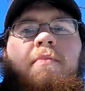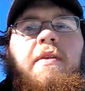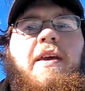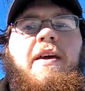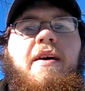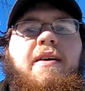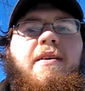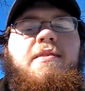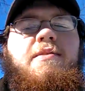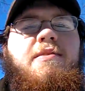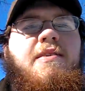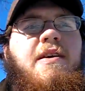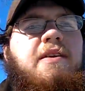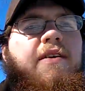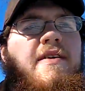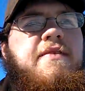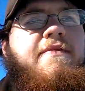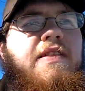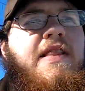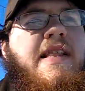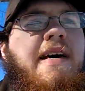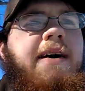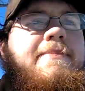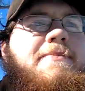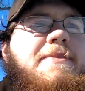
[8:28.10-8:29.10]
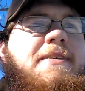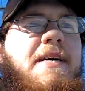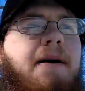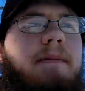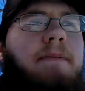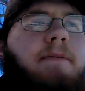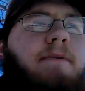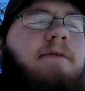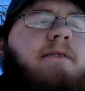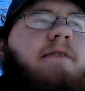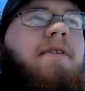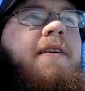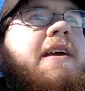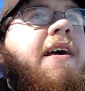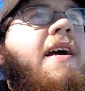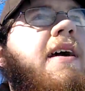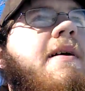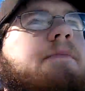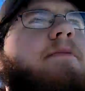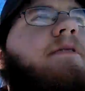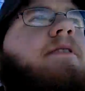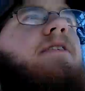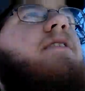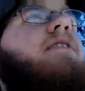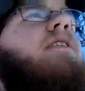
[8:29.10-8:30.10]
Yeah, because I don't have a laptop or a
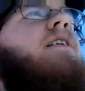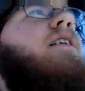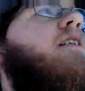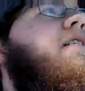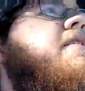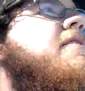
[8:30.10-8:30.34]
camera,